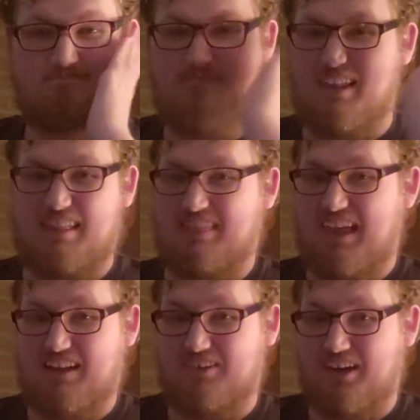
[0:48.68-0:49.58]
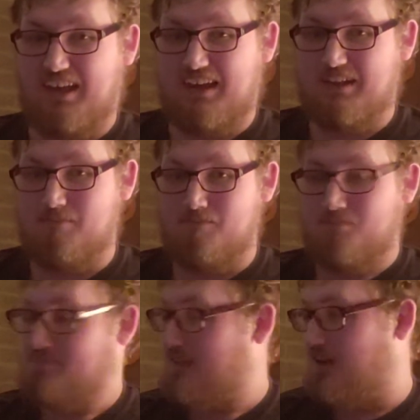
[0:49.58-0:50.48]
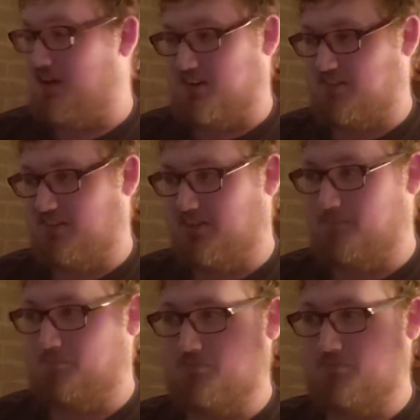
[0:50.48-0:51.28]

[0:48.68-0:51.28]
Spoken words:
isn't that great at it, honestly.